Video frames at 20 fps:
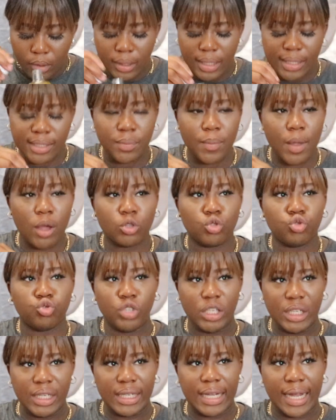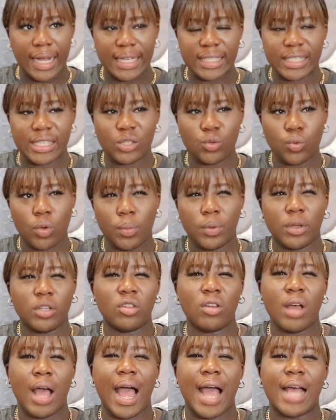this smells really nice as well but
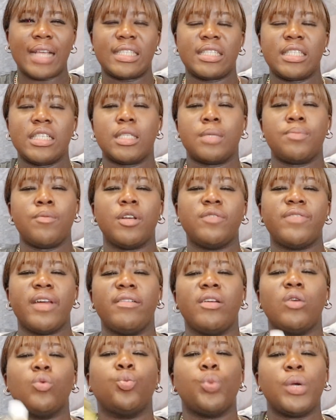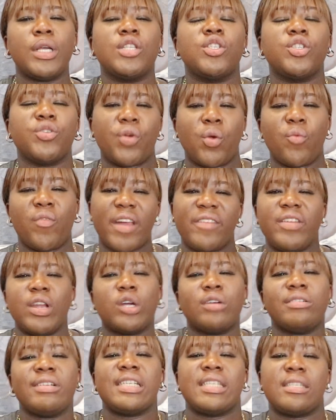not as it smells very winter very
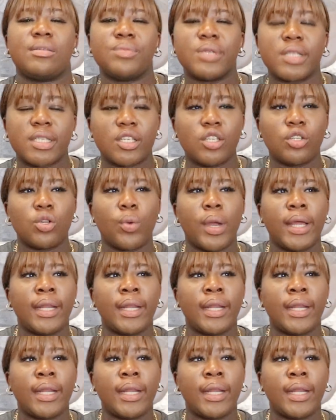christmas you know